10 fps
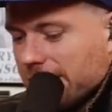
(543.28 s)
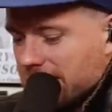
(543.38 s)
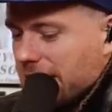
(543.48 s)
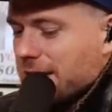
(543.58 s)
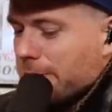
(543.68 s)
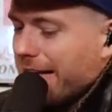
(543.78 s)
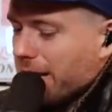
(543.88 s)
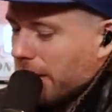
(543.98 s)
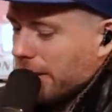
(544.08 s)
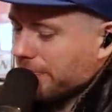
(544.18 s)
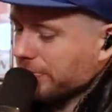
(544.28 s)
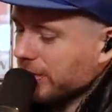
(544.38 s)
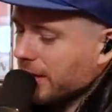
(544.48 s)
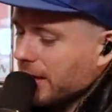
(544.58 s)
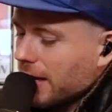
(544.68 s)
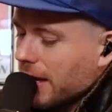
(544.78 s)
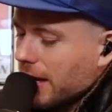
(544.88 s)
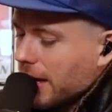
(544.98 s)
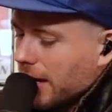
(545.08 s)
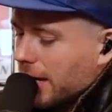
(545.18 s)
Scania Barry, man.
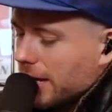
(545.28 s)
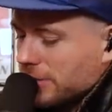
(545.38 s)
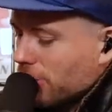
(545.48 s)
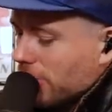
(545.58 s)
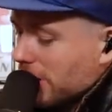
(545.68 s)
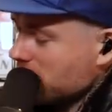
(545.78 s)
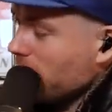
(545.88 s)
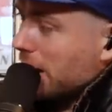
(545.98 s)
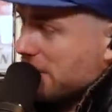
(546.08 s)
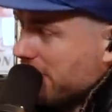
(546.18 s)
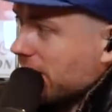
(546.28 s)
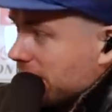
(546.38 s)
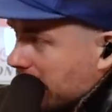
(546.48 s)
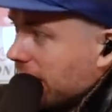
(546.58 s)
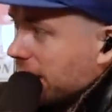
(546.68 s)
He's no Paddy Fong, I'll tell you